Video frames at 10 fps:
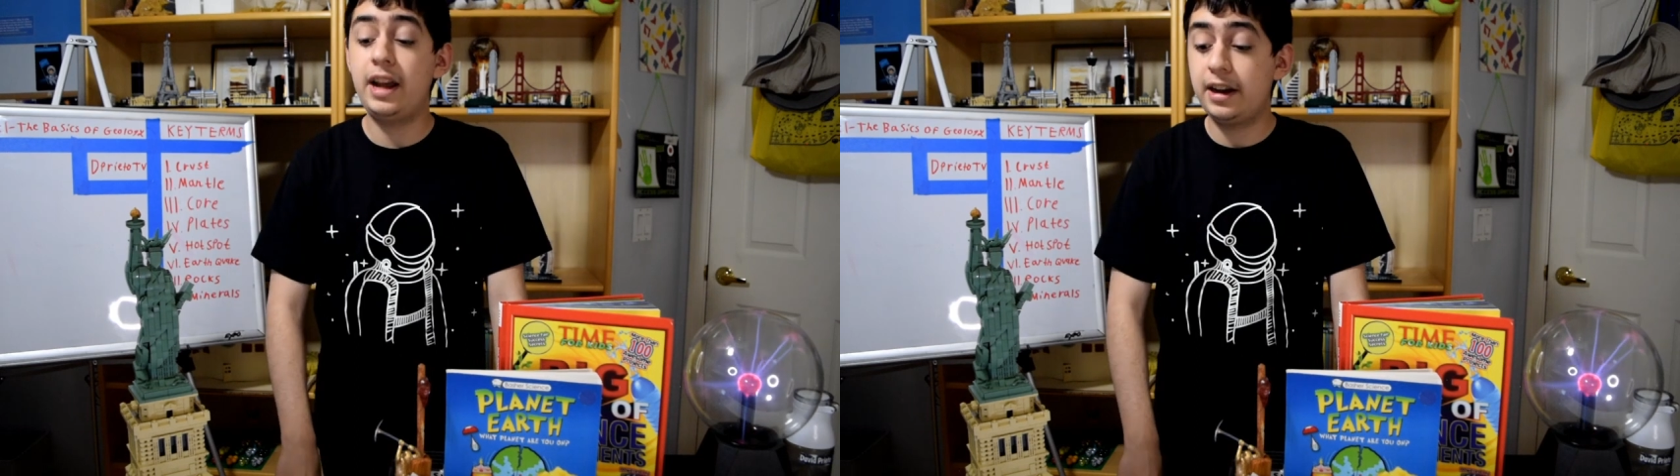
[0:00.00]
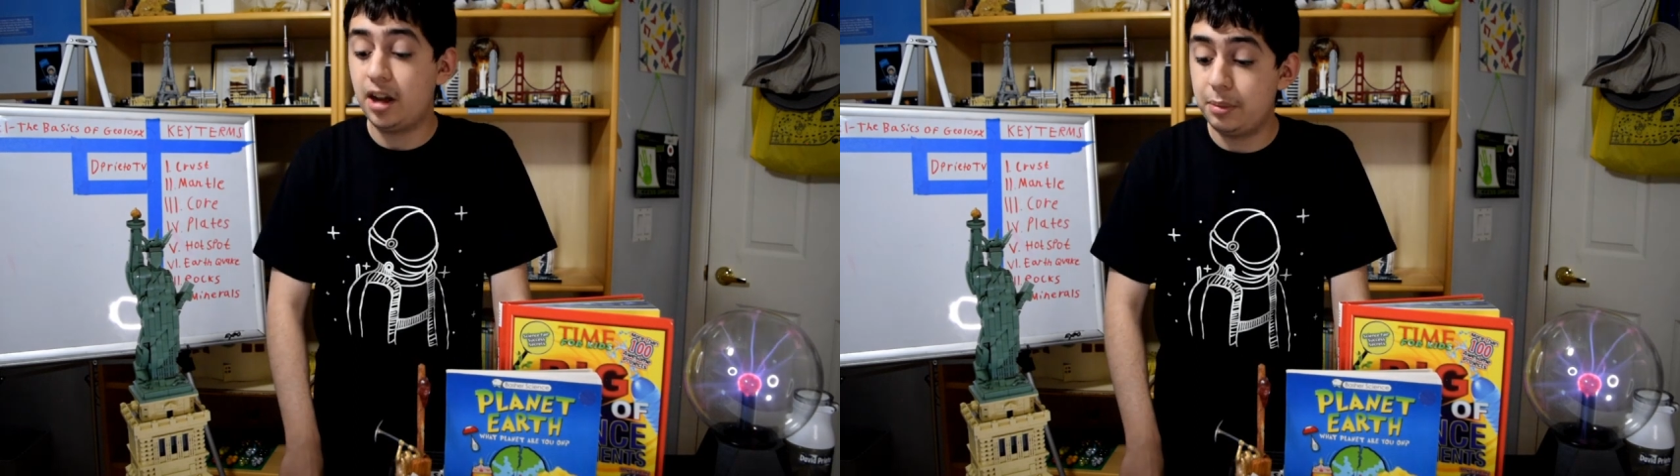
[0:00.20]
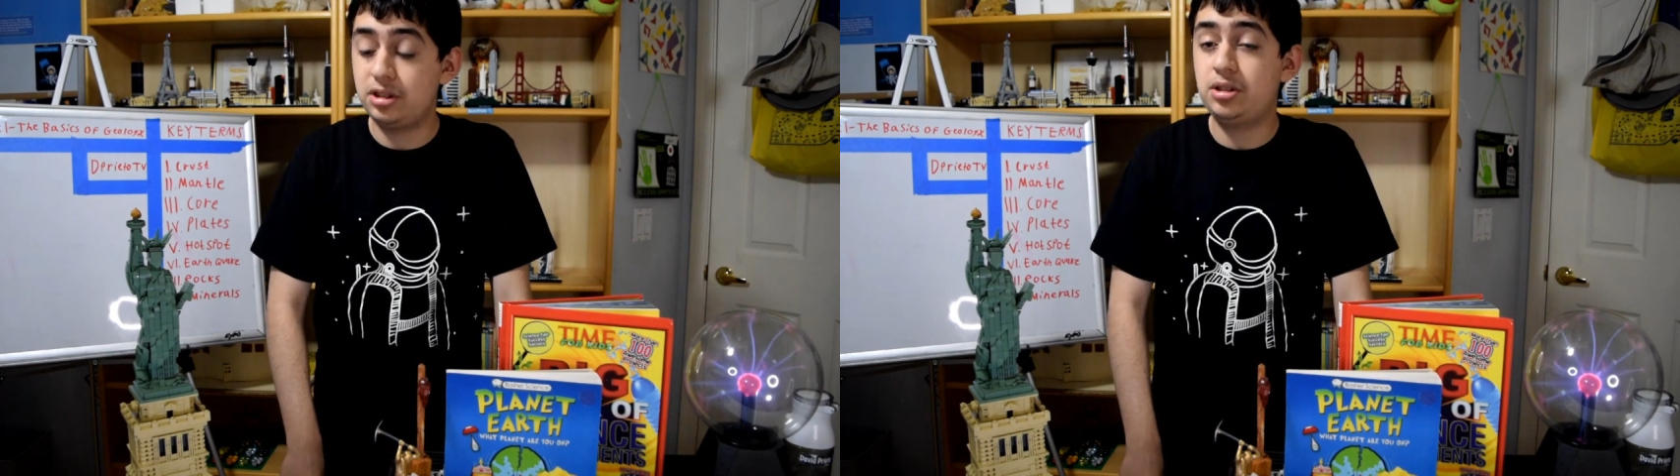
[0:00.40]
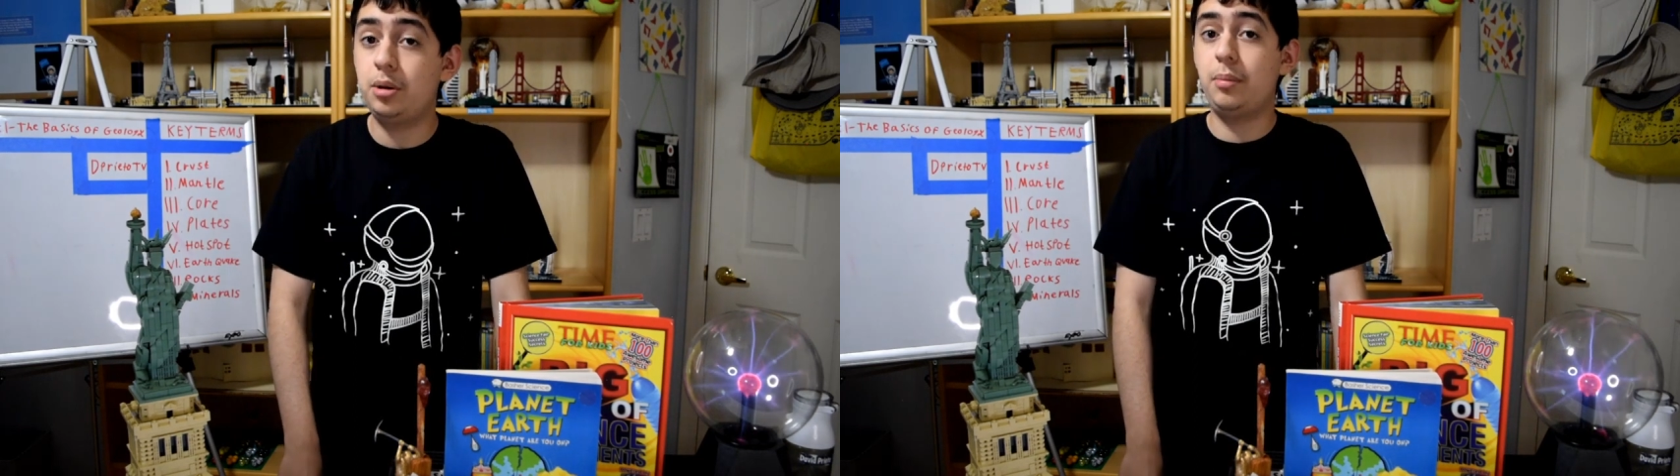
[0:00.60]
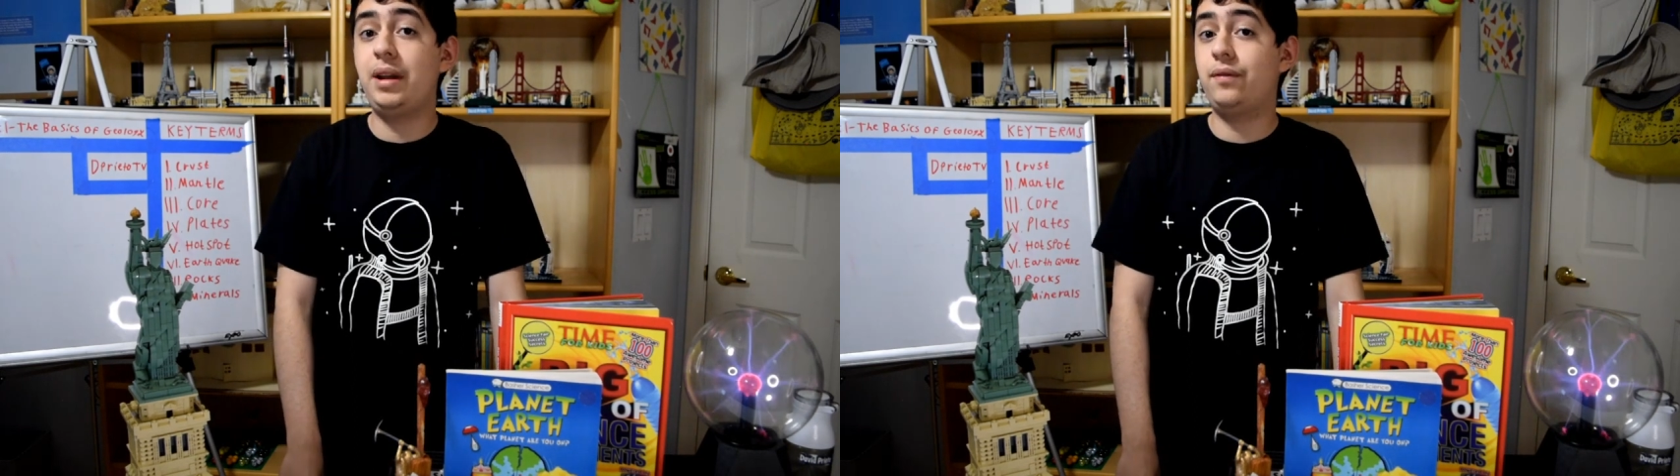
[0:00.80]
and coming soon
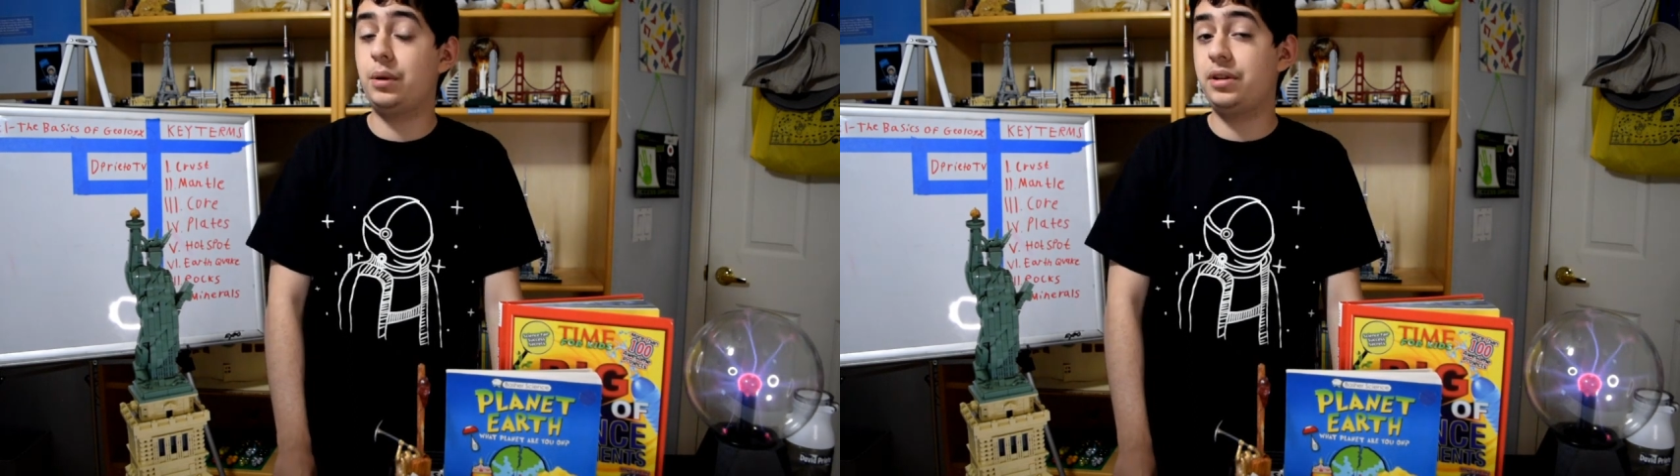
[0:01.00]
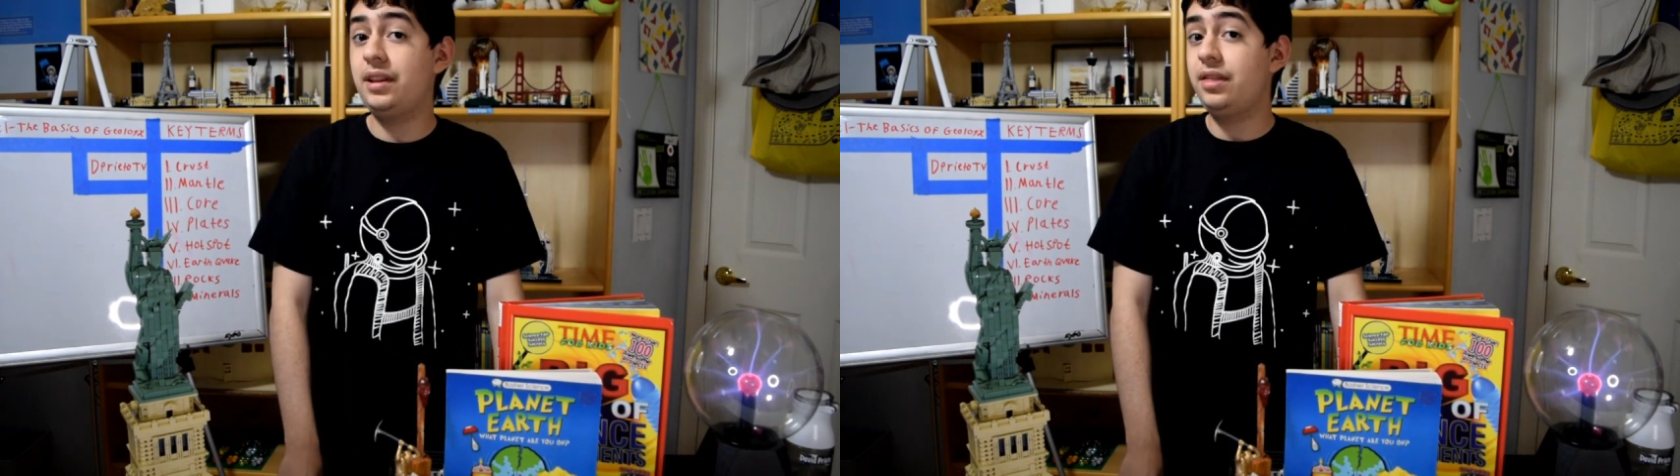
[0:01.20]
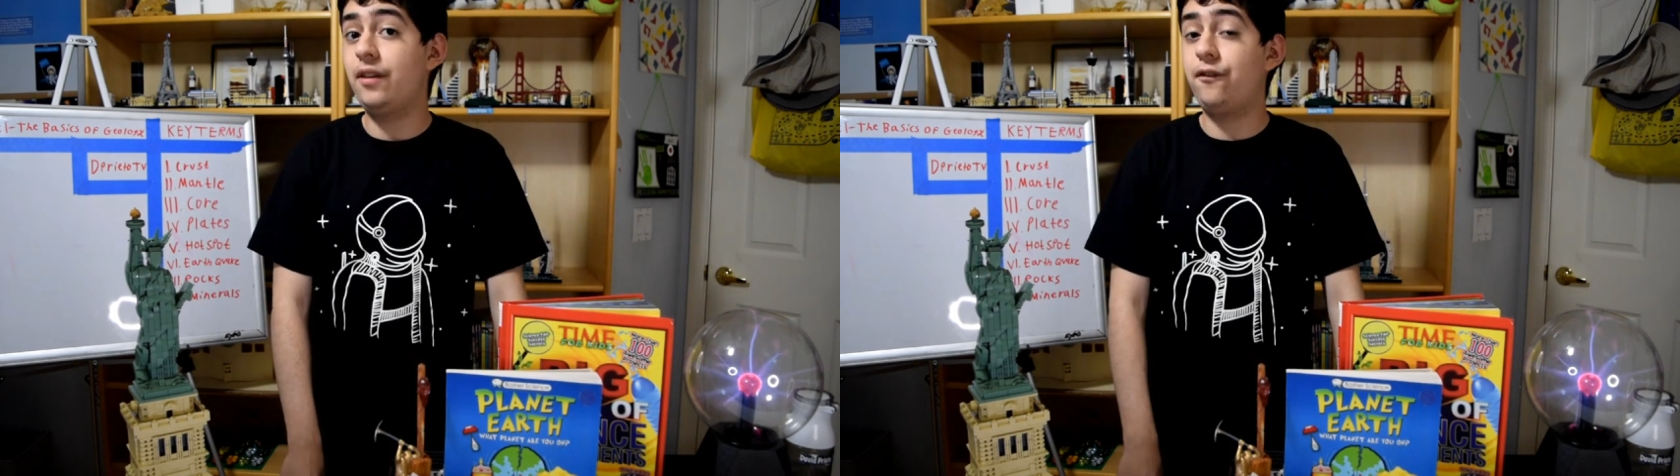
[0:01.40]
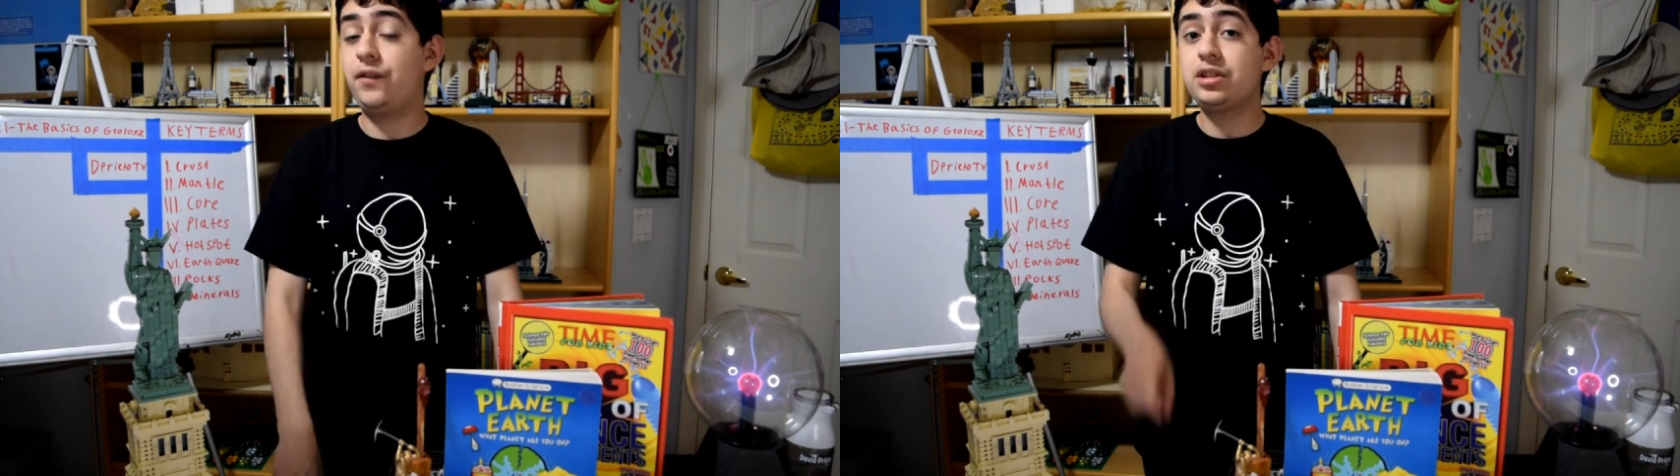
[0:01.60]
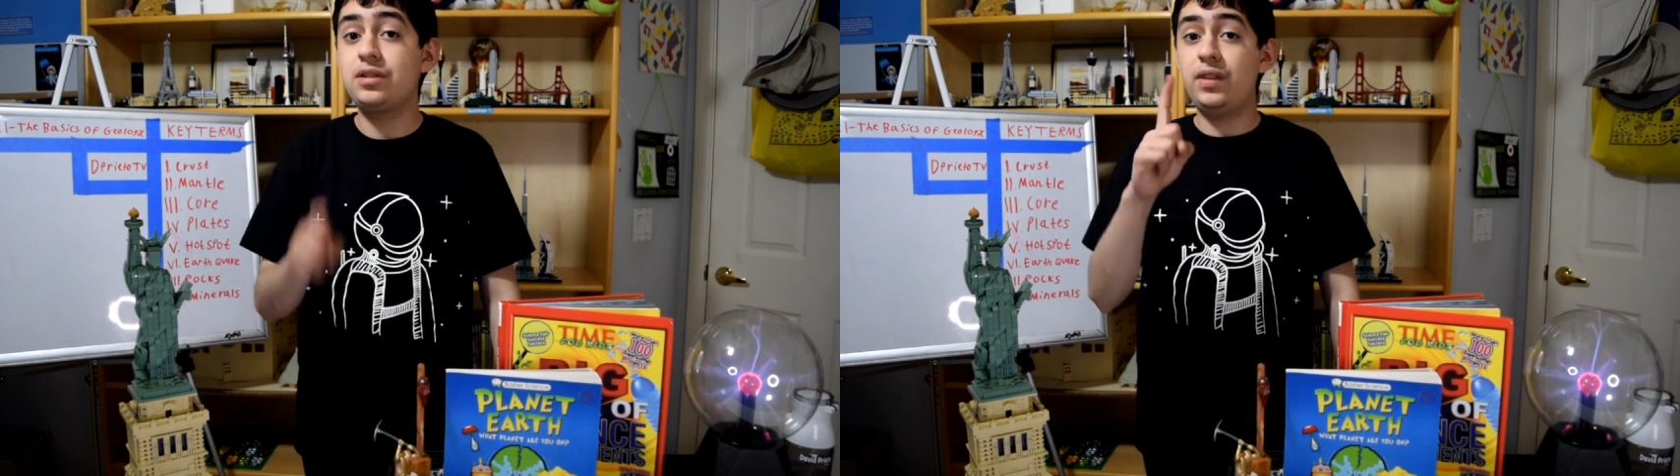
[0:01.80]
on May 14th, the
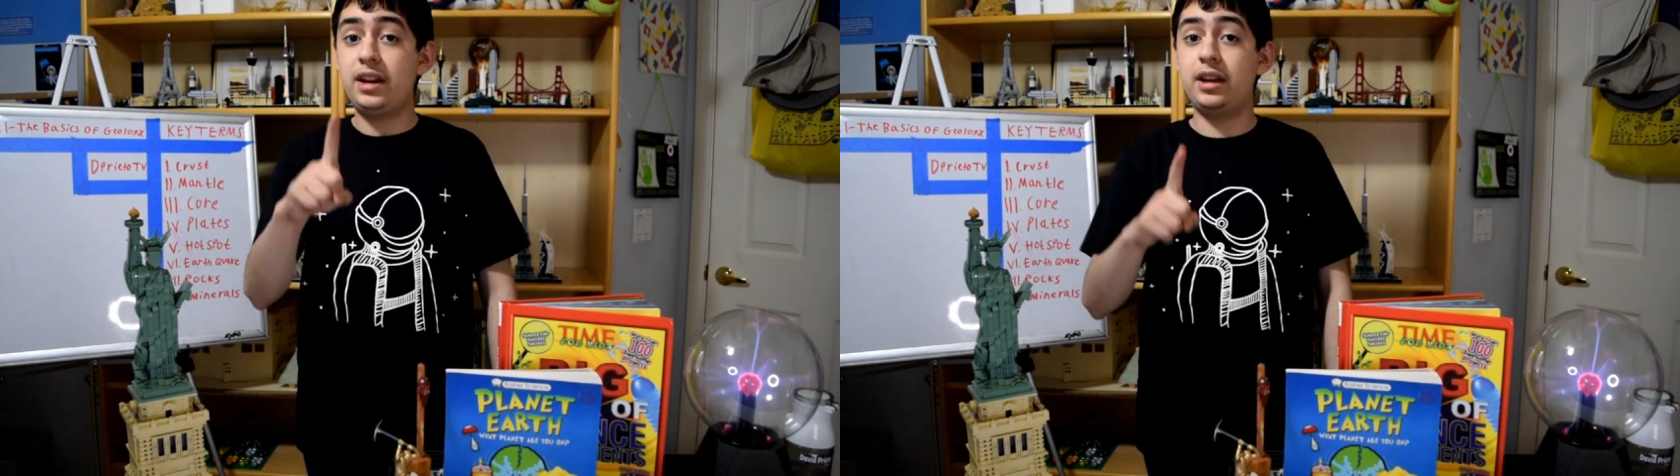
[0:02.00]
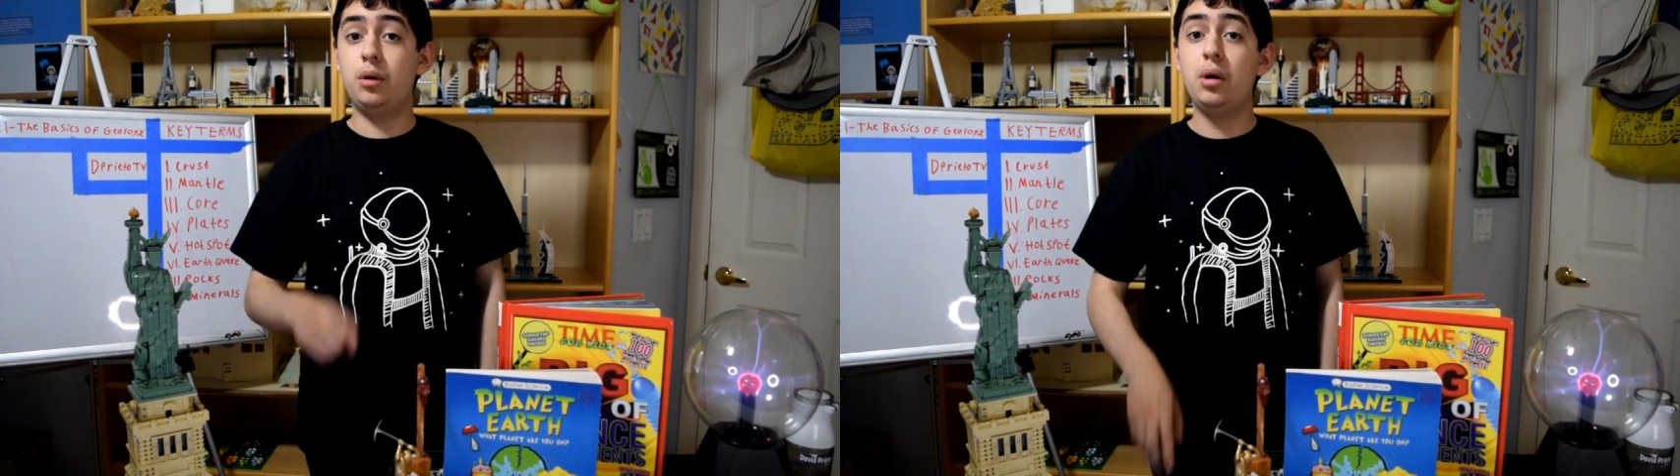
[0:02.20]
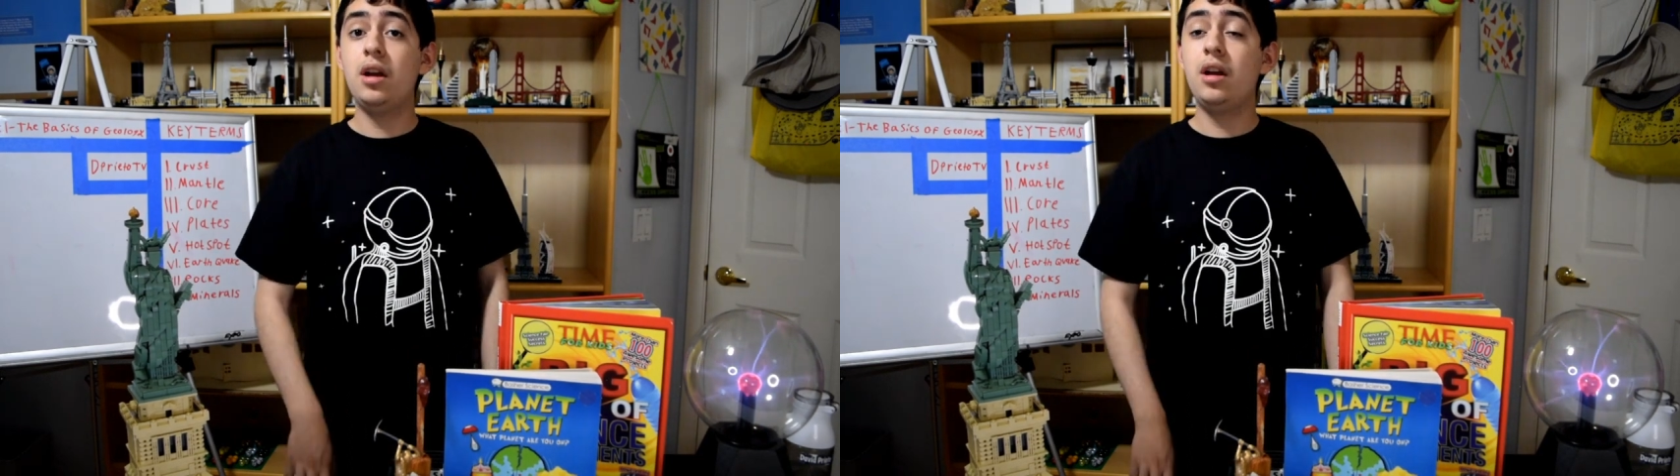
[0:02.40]
first video